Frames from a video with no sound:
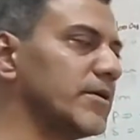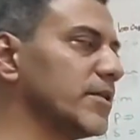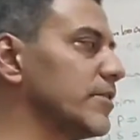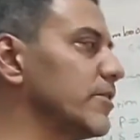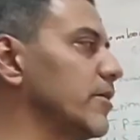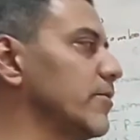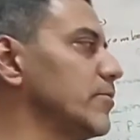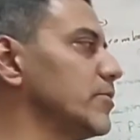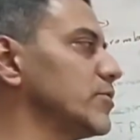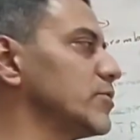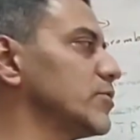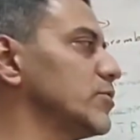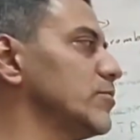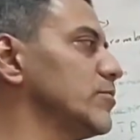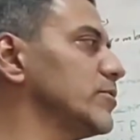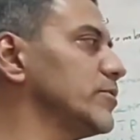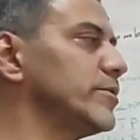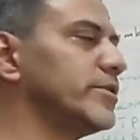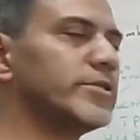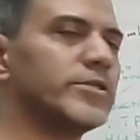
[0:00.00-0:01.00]
But the most
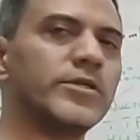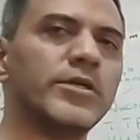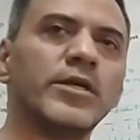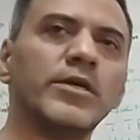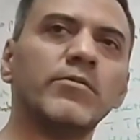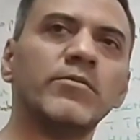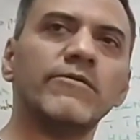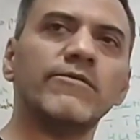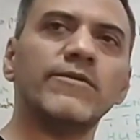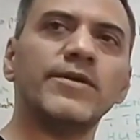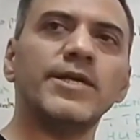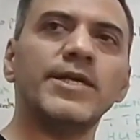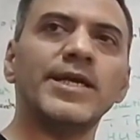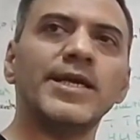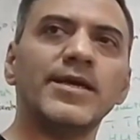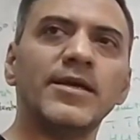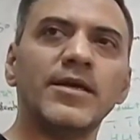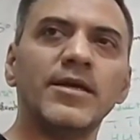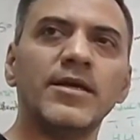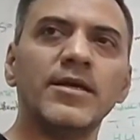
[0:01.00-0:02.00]
common is
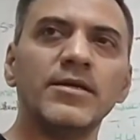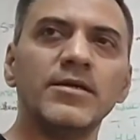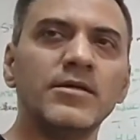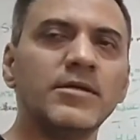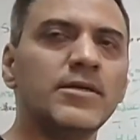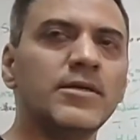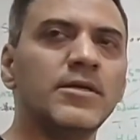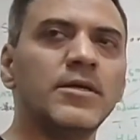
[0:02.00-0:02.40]
hemophilia A,